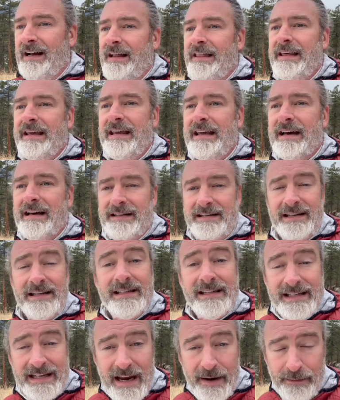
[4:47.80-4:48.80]
The uh,
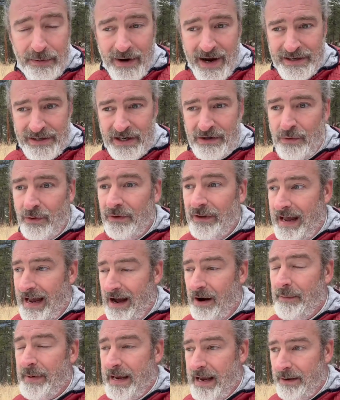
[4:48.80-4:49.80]
SunZia project will
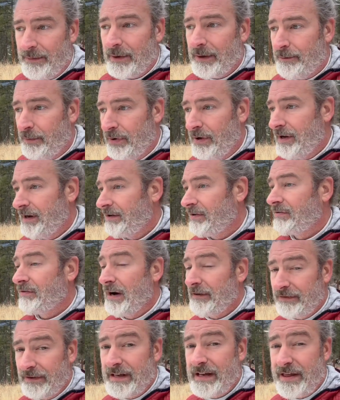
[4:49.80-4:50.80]
now be able to put
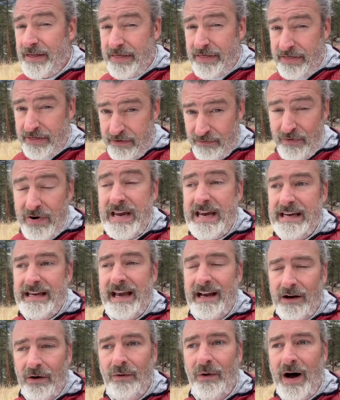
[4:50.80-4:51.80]
roughly three
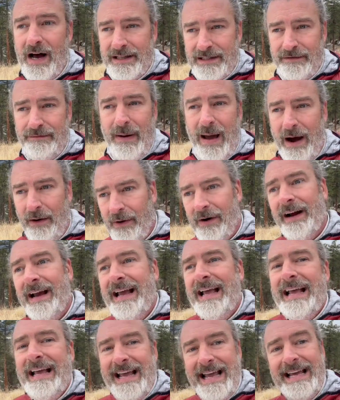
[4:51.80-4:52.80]
gigawatts of power
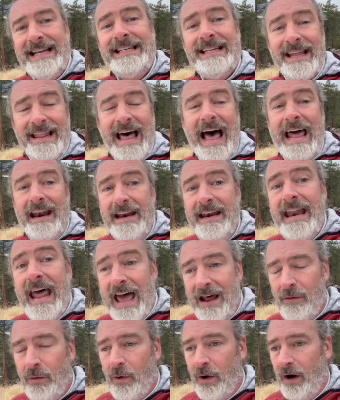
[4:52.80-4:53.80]
into that
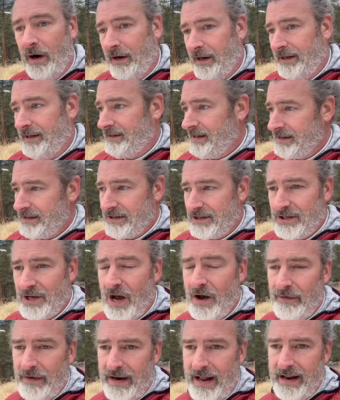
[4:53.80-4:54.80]
network. It doesn't
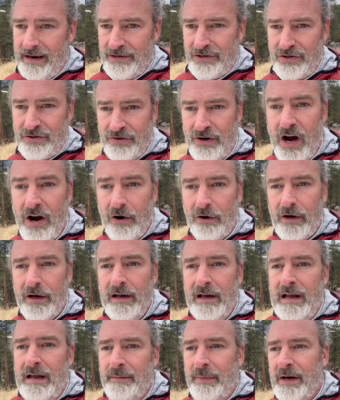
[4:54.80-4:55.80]
solve it at a stroke,
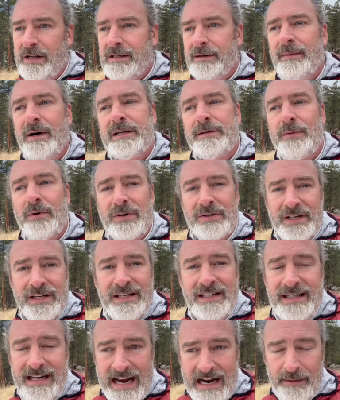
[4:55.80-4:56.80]
but it's a much more
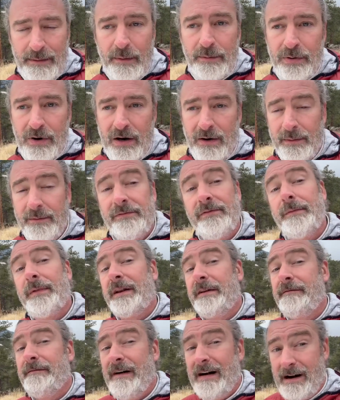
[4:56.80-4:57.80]
sustainable program from an
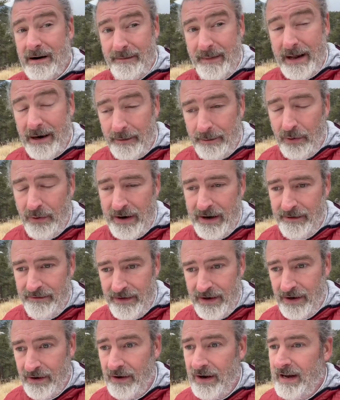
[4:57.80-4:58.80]
environmental point of
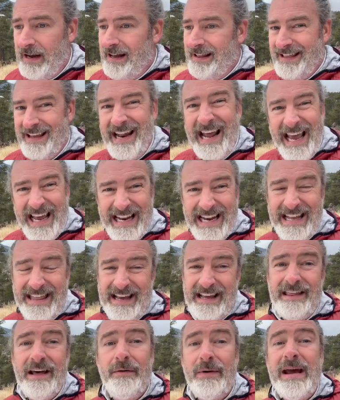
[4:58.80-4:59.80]
view than
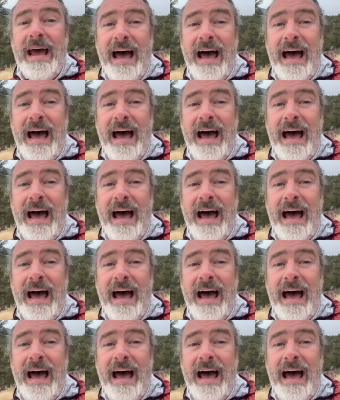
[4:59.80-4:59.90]
anything that we